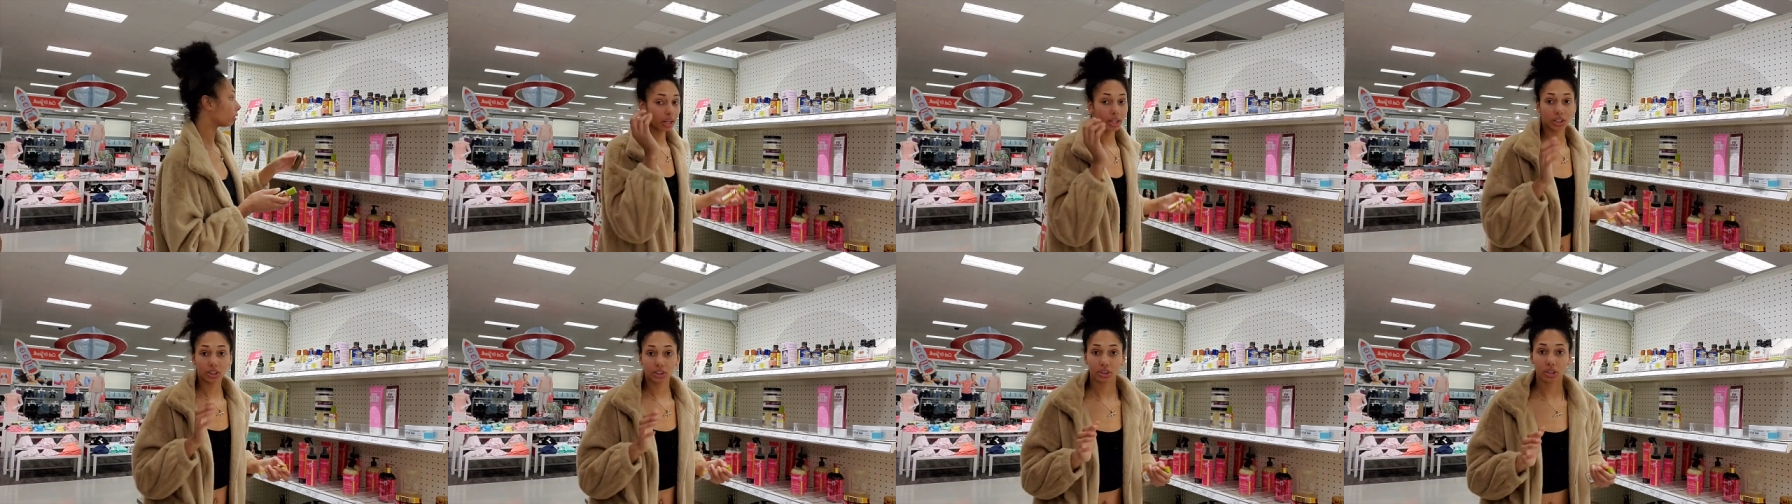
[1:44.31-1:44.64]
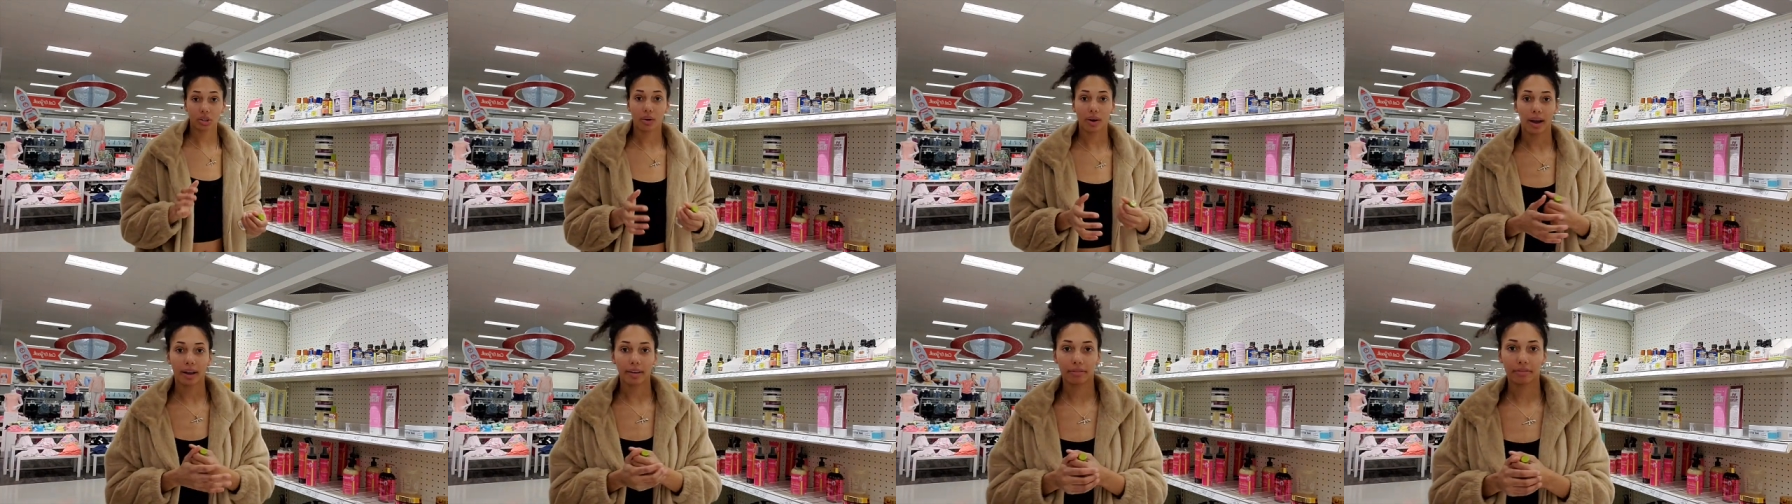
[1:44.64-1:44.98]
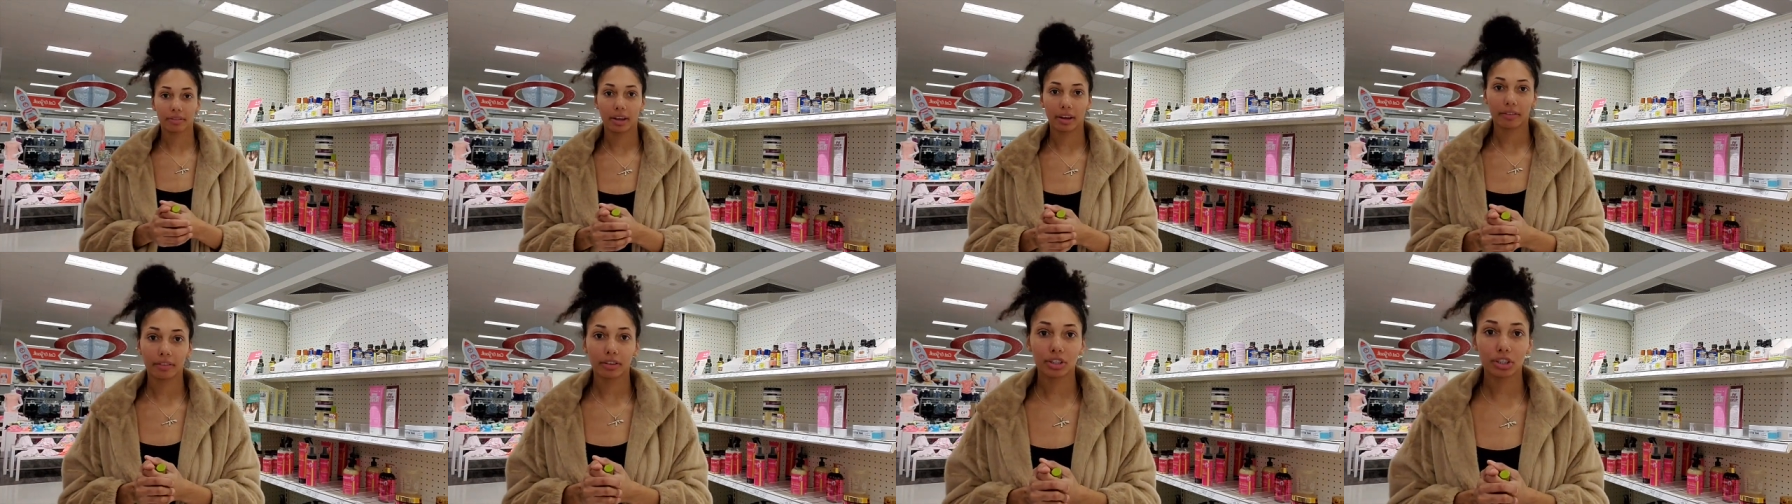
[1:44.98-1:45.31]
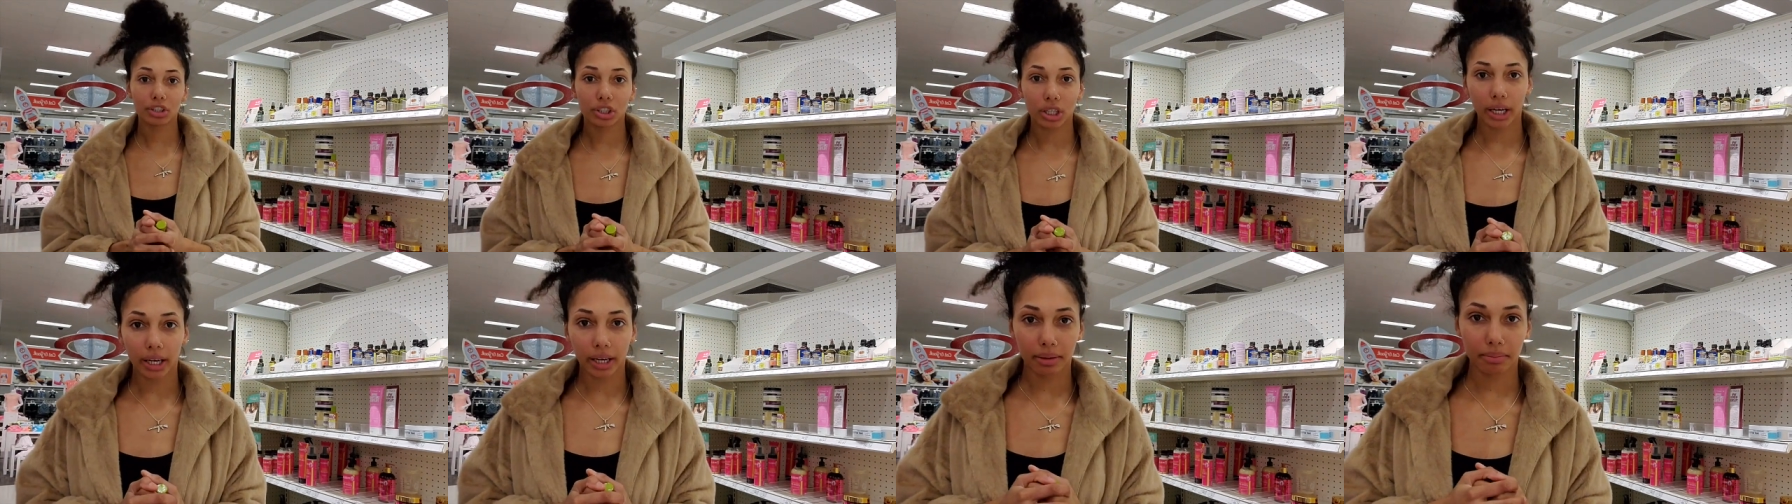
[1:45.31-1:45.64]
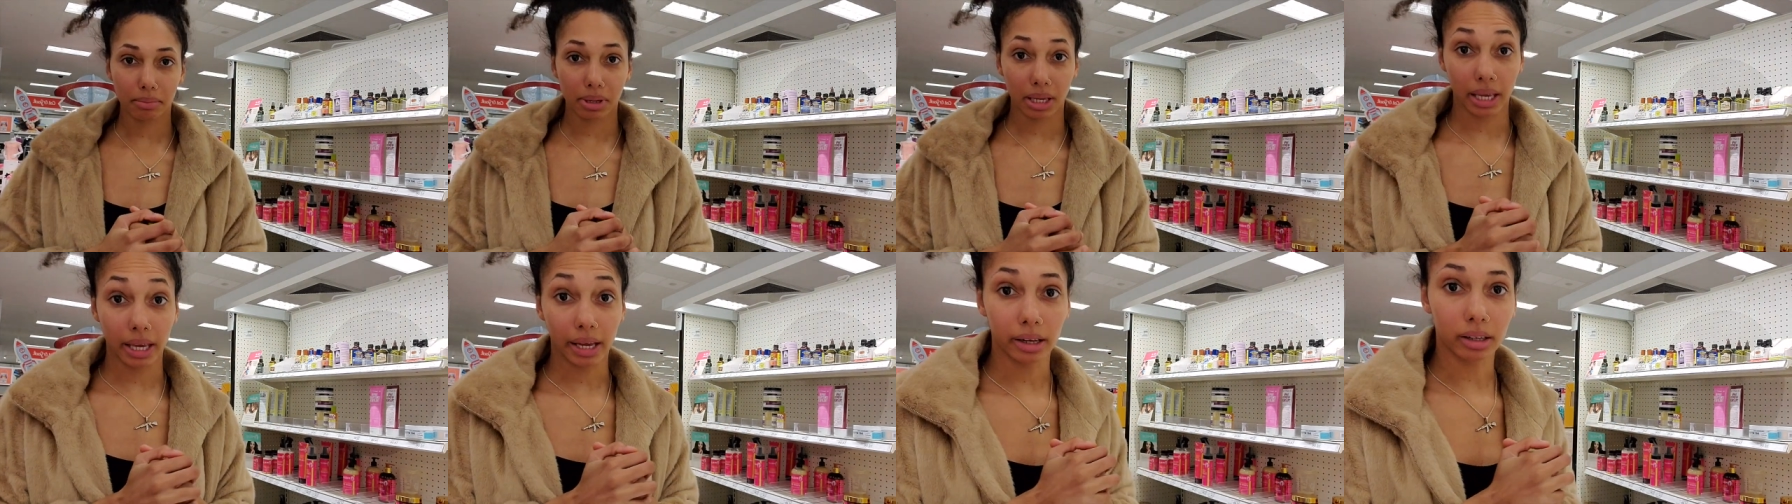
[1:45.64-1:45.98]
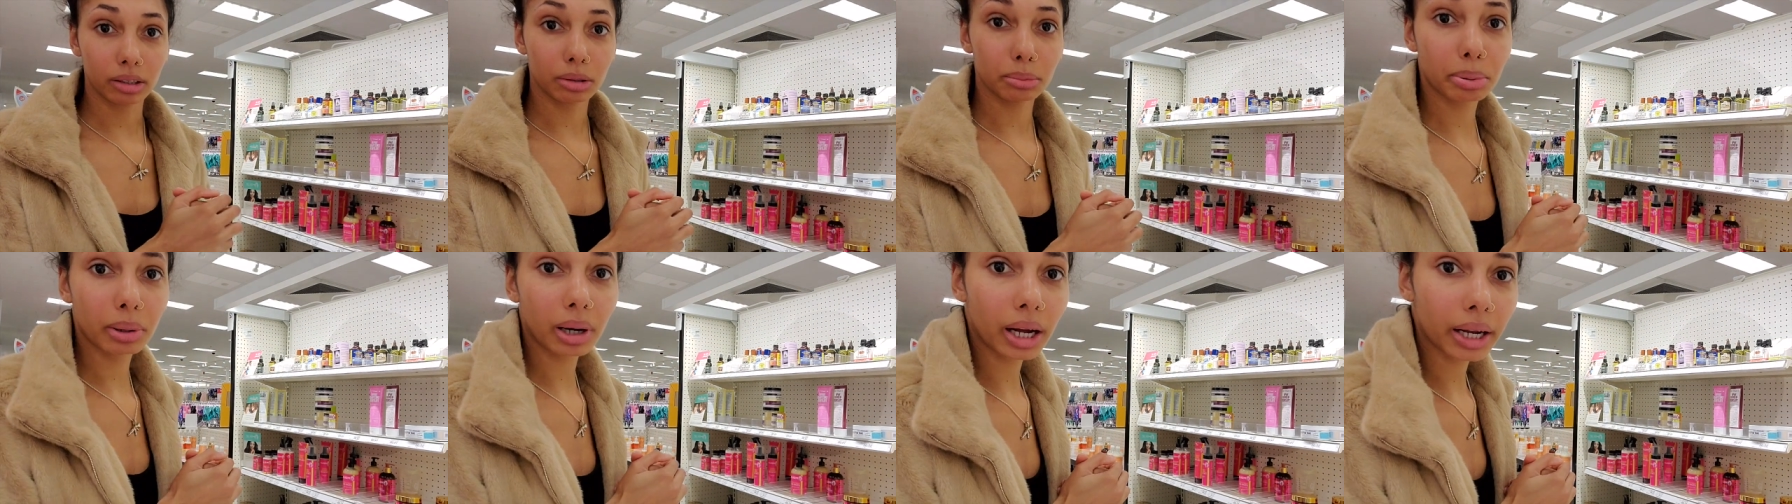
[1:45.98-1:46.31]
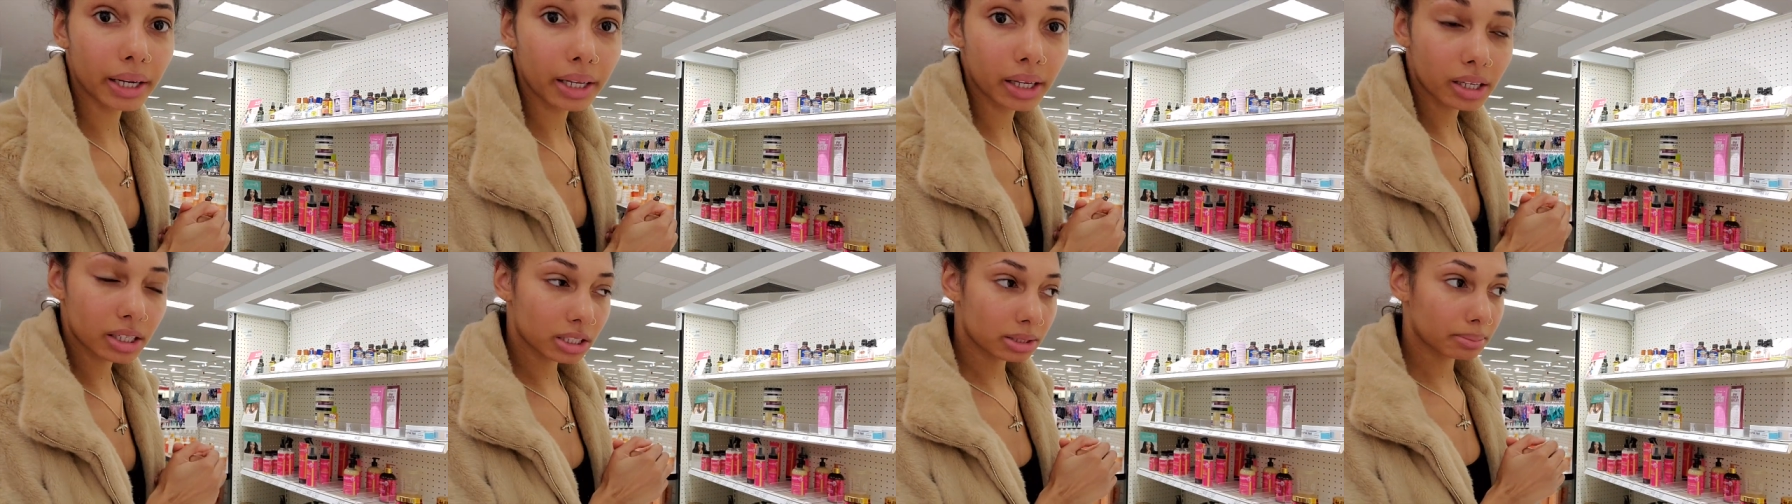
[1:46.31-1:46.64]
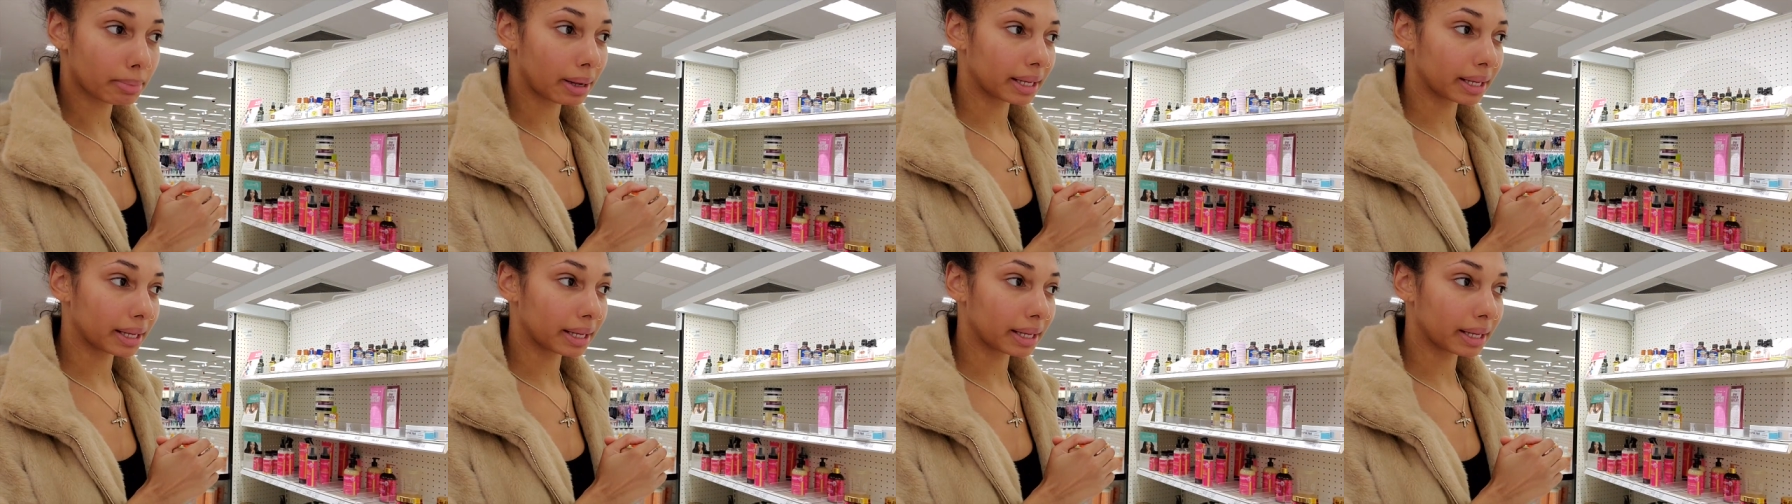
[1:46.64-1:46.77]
So I've never tried Mielle products.